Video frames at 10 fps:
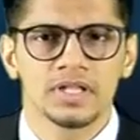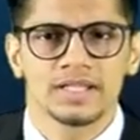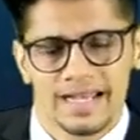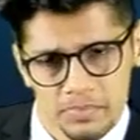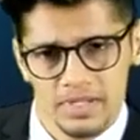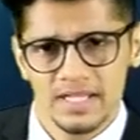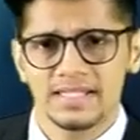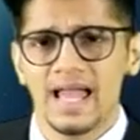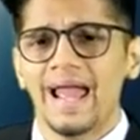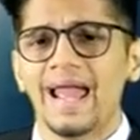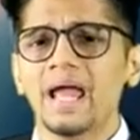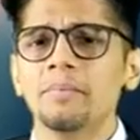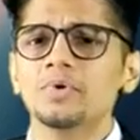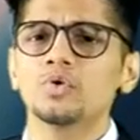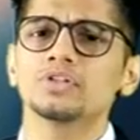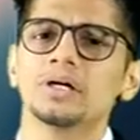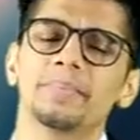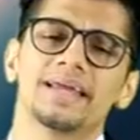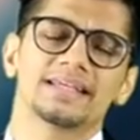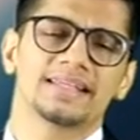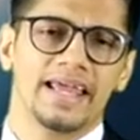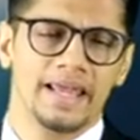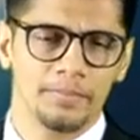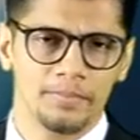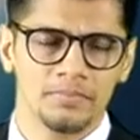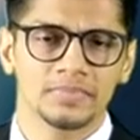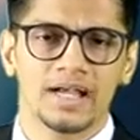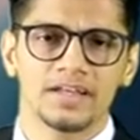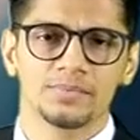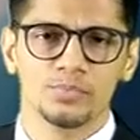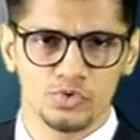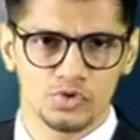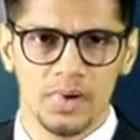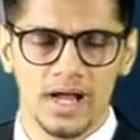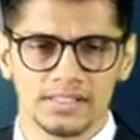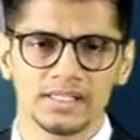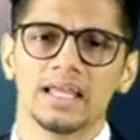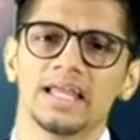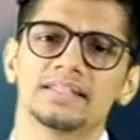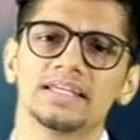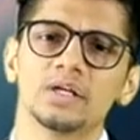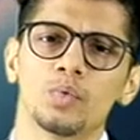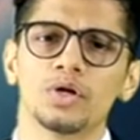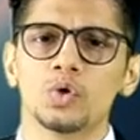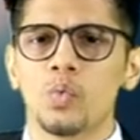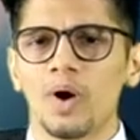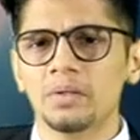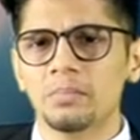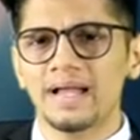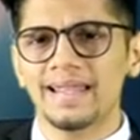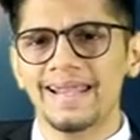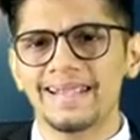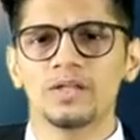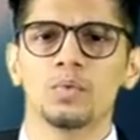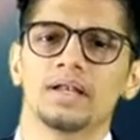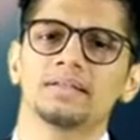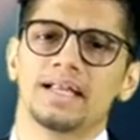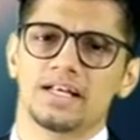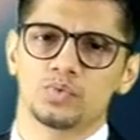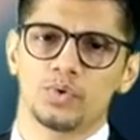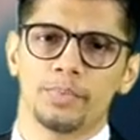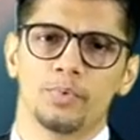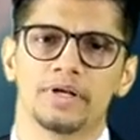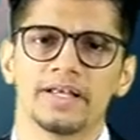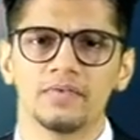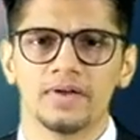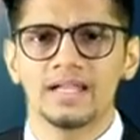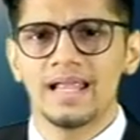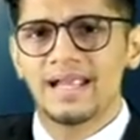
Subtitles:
That means m to the base m, that is Moon's mass, is equal to 1 by 81, that is 1 upon 81,